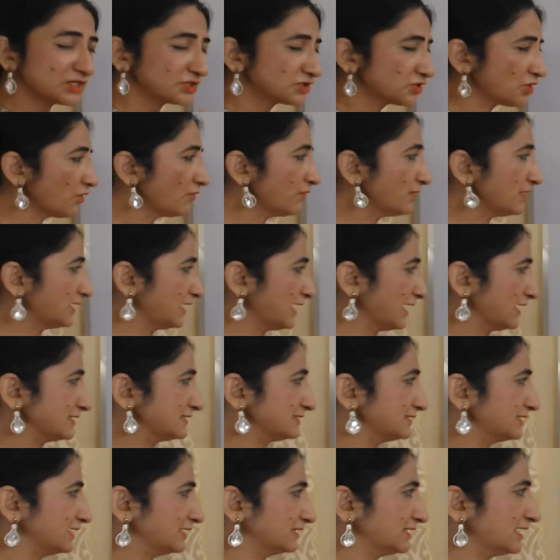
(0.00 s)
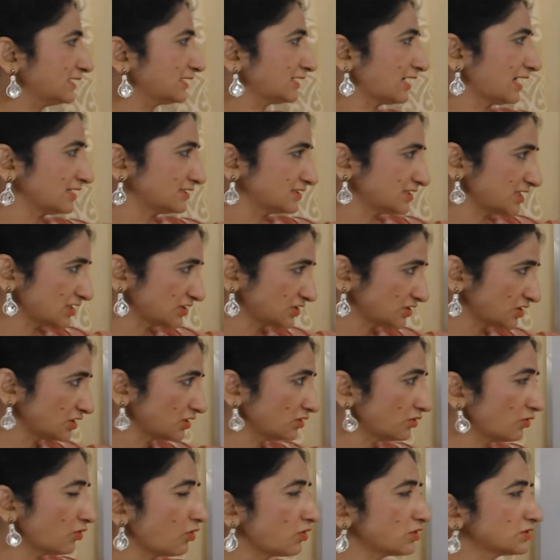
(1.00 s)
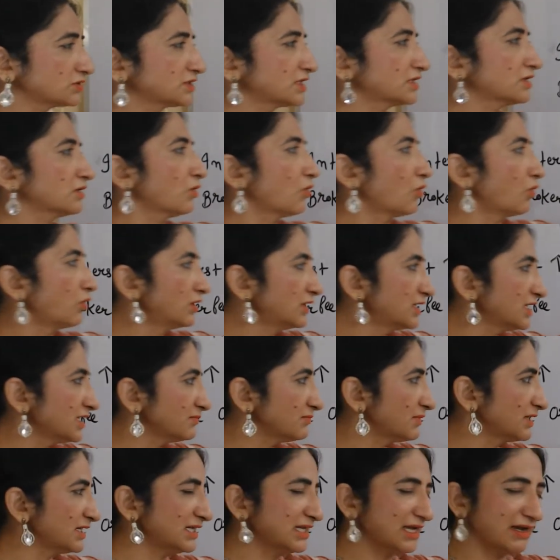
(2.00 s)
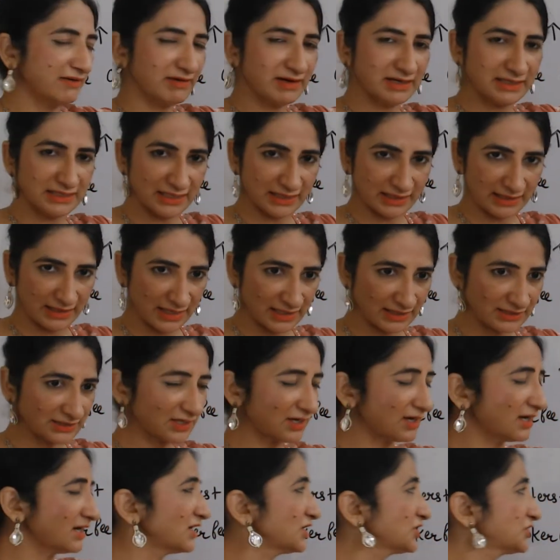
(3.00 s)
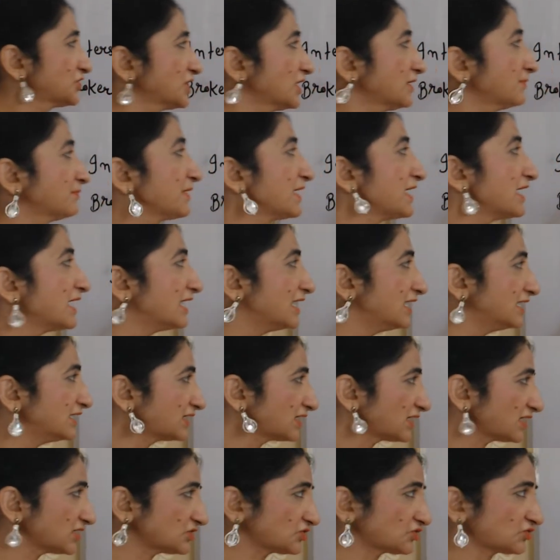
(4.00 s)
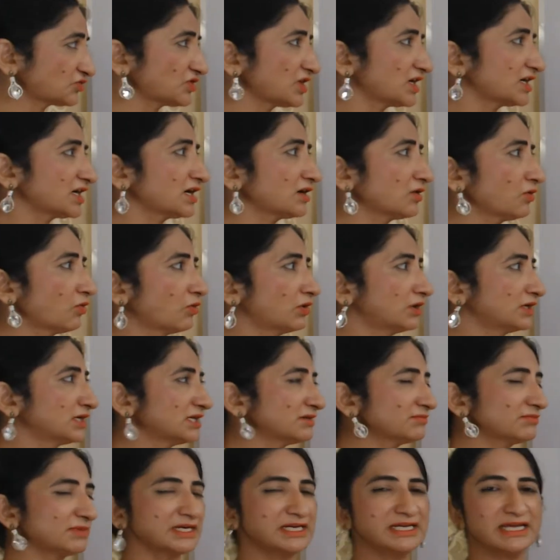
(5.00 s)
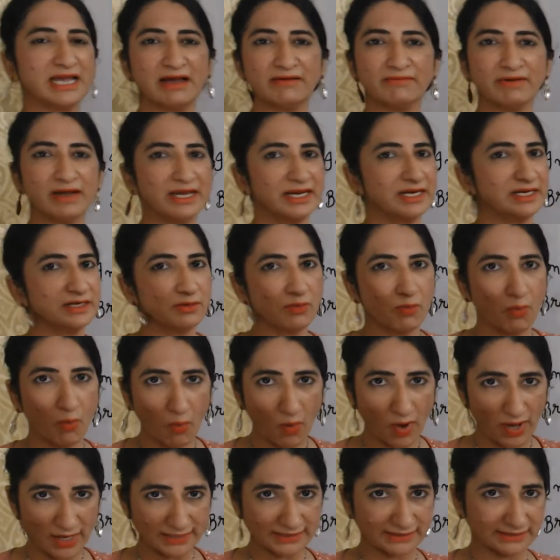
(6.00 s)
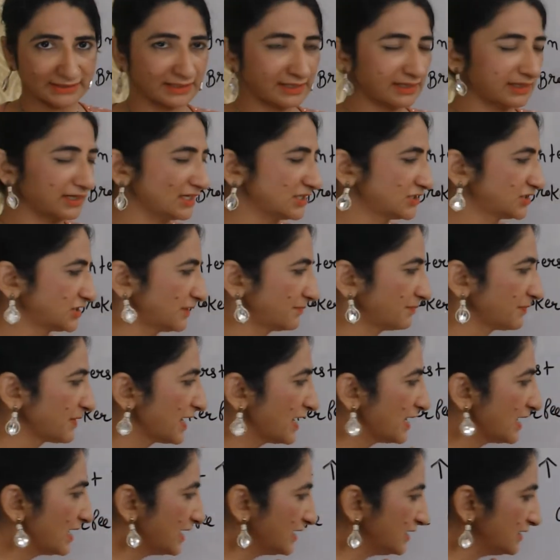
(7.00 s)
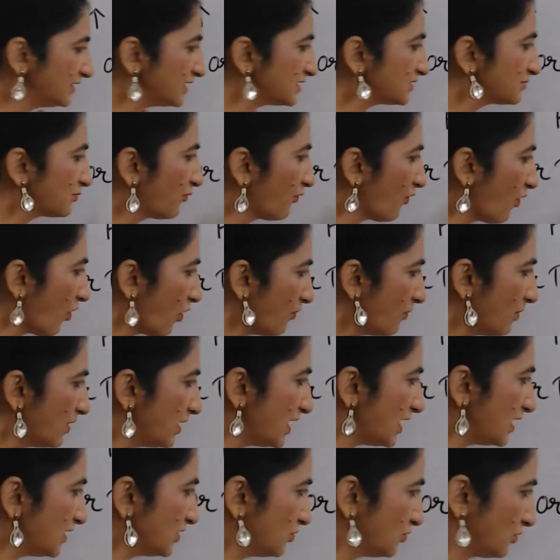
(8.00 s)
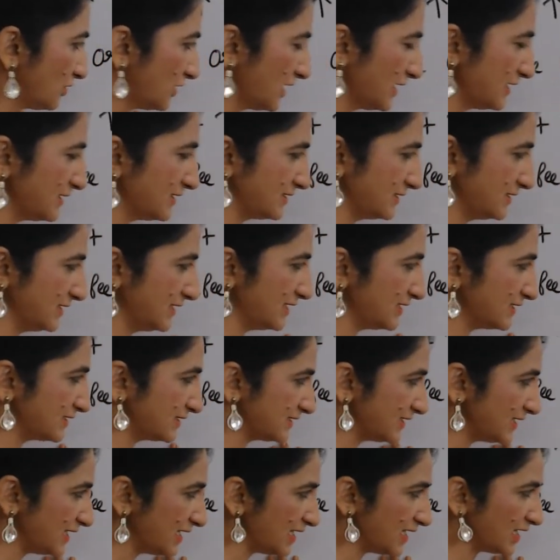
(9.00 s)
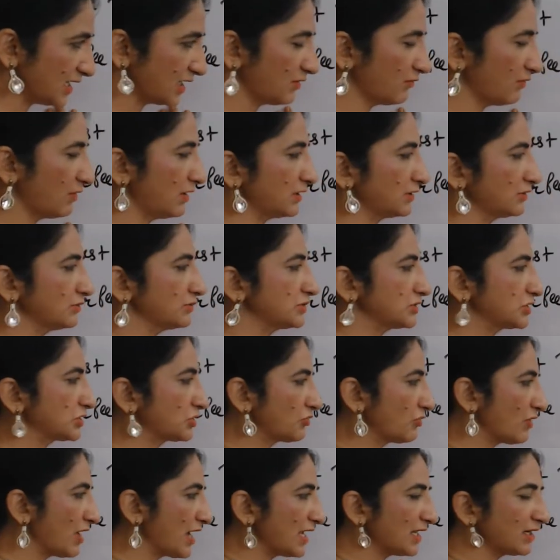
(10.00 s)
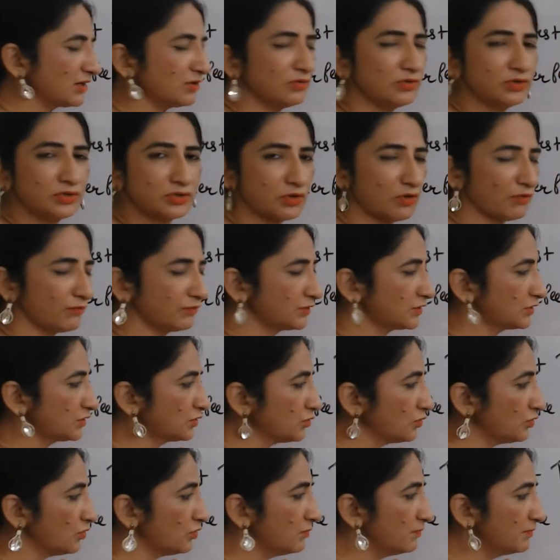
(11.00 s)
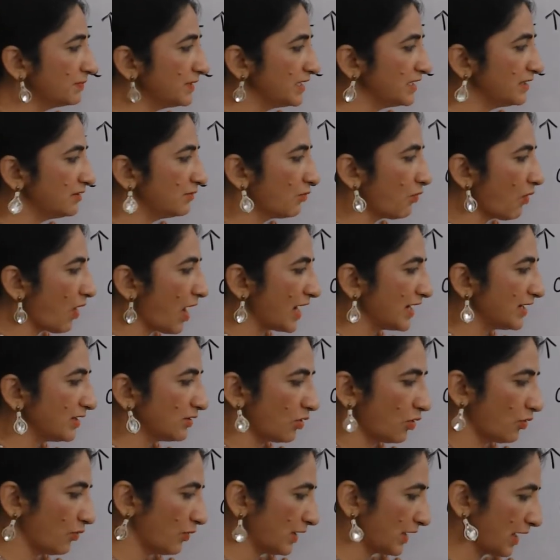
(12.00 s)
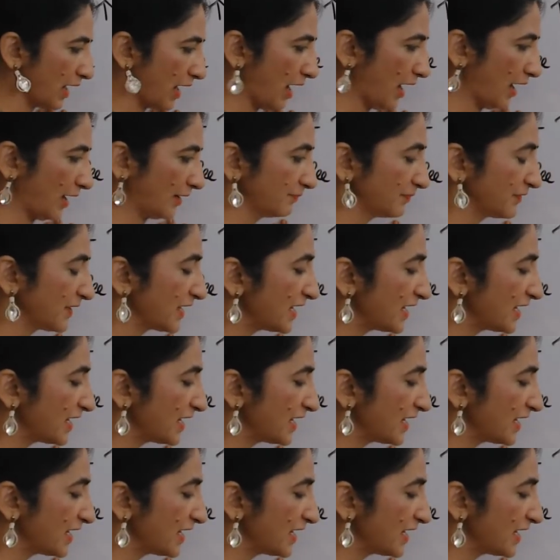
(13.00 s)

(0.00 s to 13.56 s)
So we can say that transaction cost and holding money have a direct relation. Interest rate and holding money have a inverse relation. In this formula, you can see c equal to square root of 2by over r.